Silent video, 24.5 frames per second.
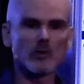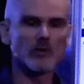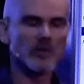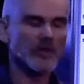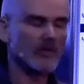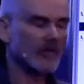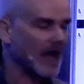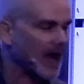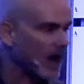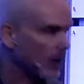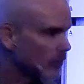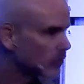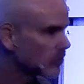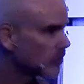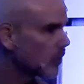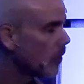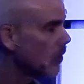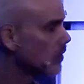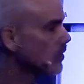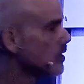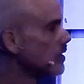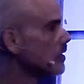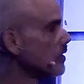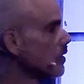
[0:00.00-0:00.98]
within the
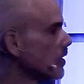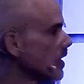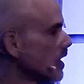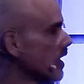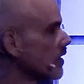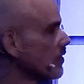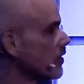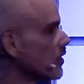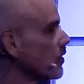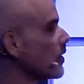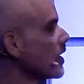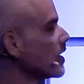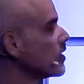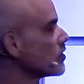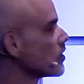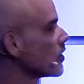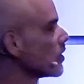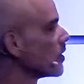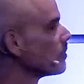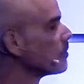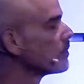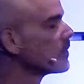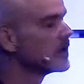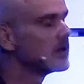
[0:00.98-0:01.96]
household, looking at the Greek
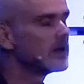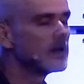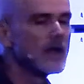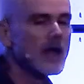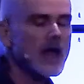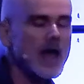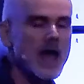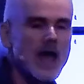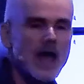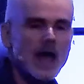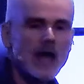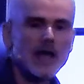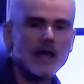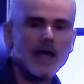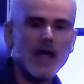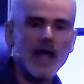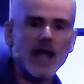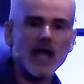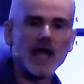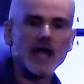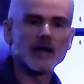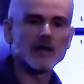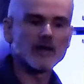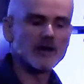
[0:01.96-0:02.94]
term,
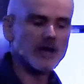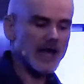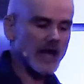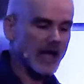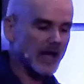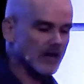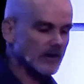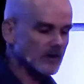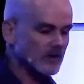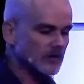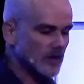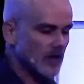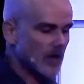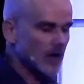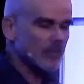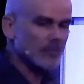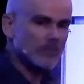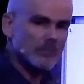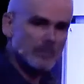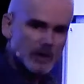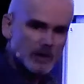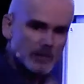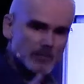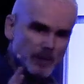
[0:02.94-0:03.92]
and, and uh,
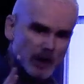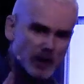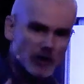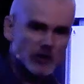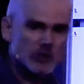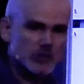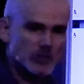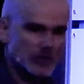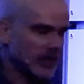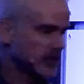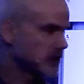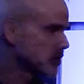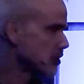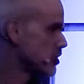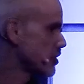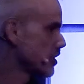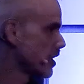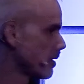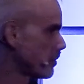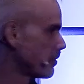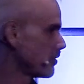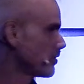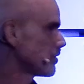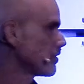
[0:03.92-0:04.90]
marriage
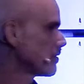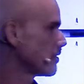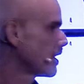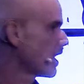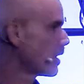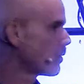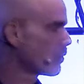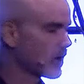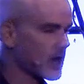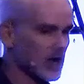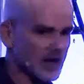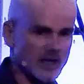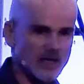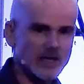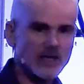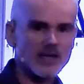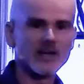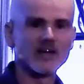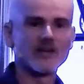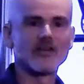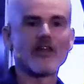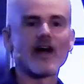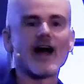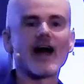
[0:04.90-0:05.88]
relationships. And we're not going to get
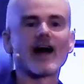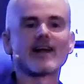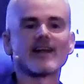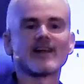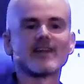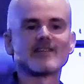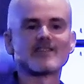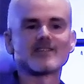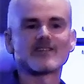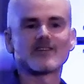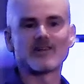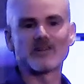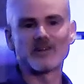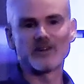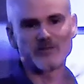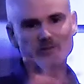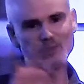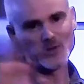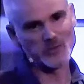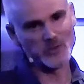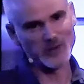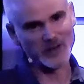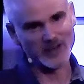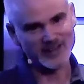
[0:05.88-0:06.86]
into that until a
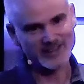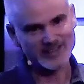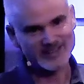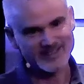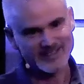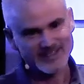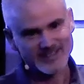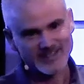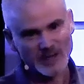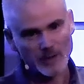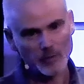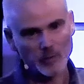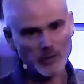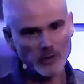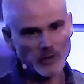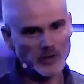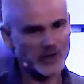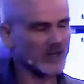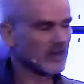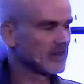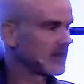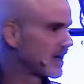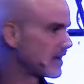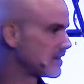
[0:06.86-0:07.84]
few weeks, and we'll
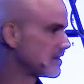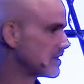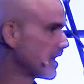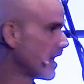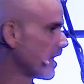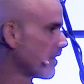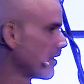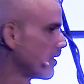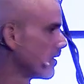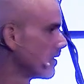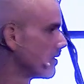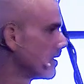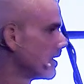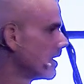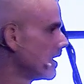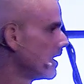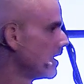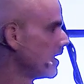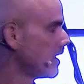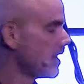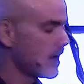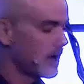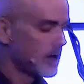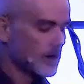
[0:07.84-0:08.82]
look at that together.
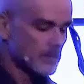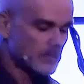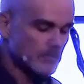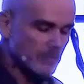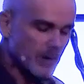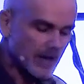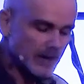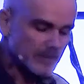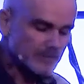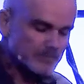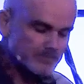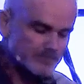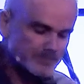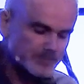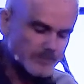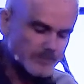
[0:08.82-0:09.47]
But